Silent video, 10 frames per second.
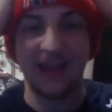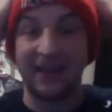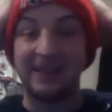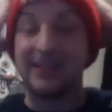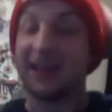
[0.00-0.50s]

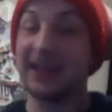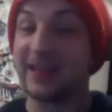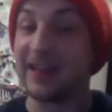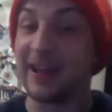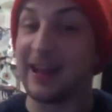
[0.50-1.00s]
yeah,
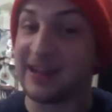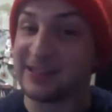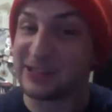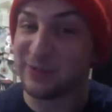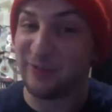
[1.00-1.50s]
like it's
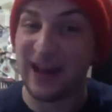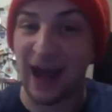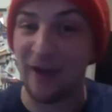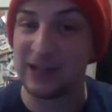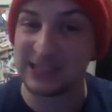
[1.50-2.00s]
just funny
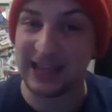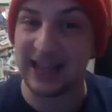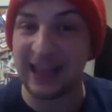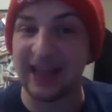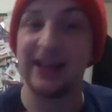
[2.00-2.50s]
how it's
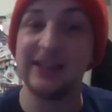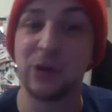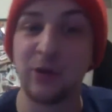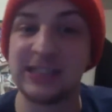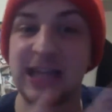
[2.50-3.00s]
like it is
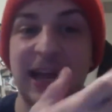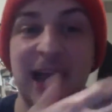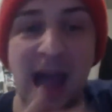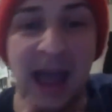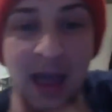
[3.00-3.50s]
always that
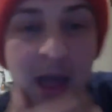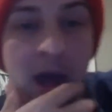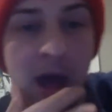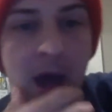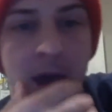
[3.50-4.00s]
guy.
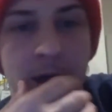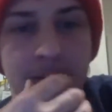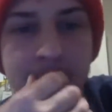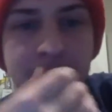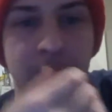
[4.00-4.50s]

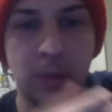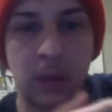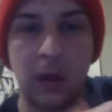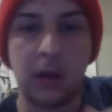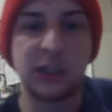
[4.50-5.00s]

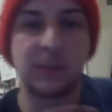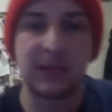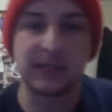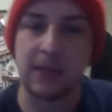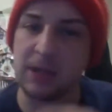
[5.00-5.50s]
Just
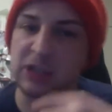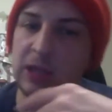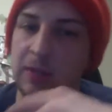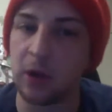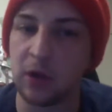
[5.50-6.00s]
because I mentioned
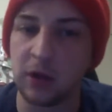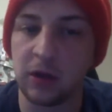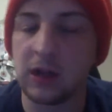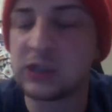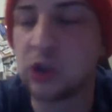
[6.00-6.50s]
them earlier,
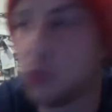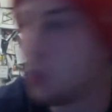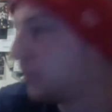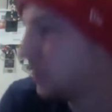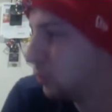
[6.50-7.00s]
let's go
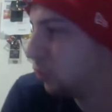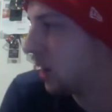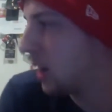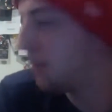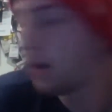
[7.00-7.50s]
over to
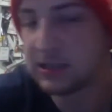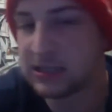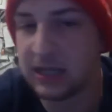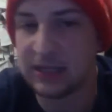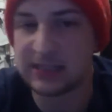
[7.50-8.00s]
Boston
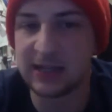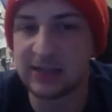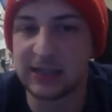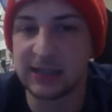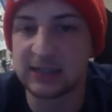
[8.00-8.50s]
and the
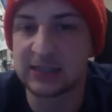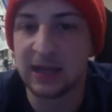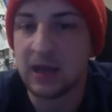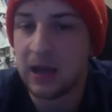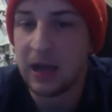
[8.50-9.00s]
Celtics.
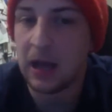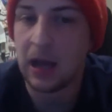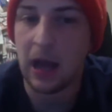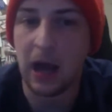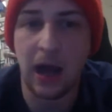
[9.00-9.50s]

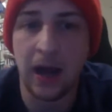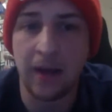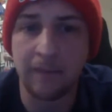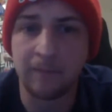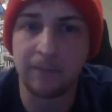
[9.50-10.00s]

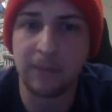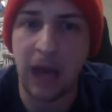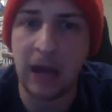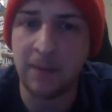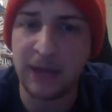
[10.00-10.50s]

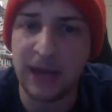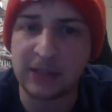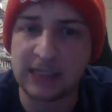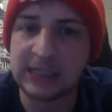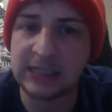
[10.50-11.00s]
An up and down
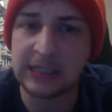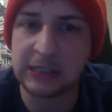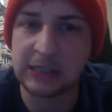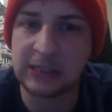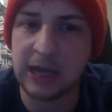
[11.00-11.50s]

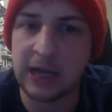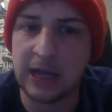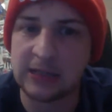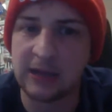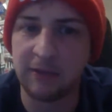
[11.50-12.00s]
season,
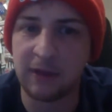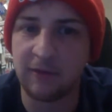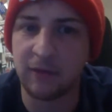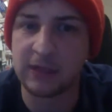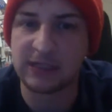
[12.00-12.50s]
definitely
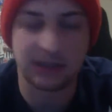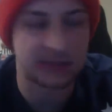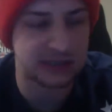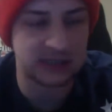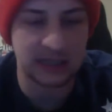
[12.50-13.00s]
for the
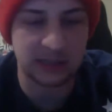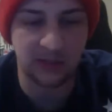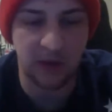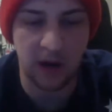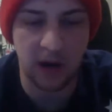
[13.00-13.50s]
Celtics thus
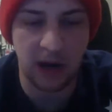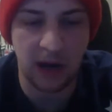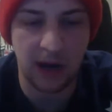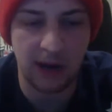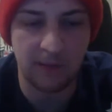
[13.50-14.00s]
far.